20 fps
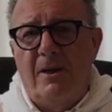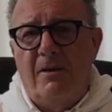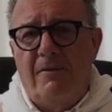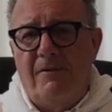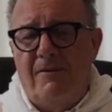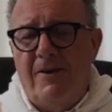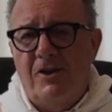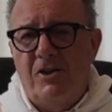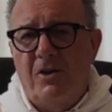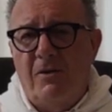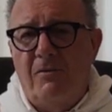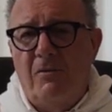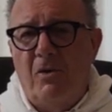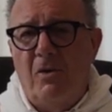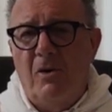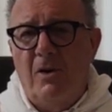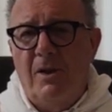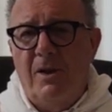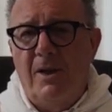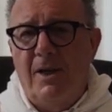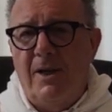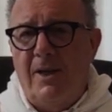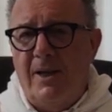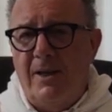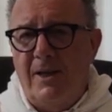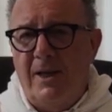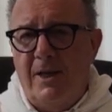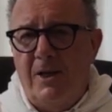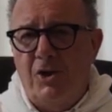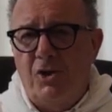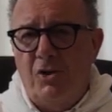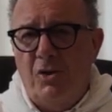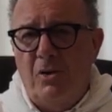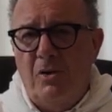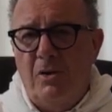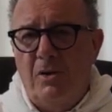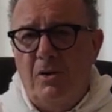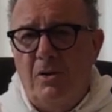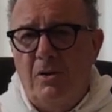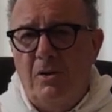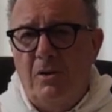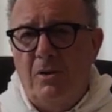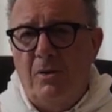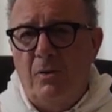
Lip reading: First of all, irradiation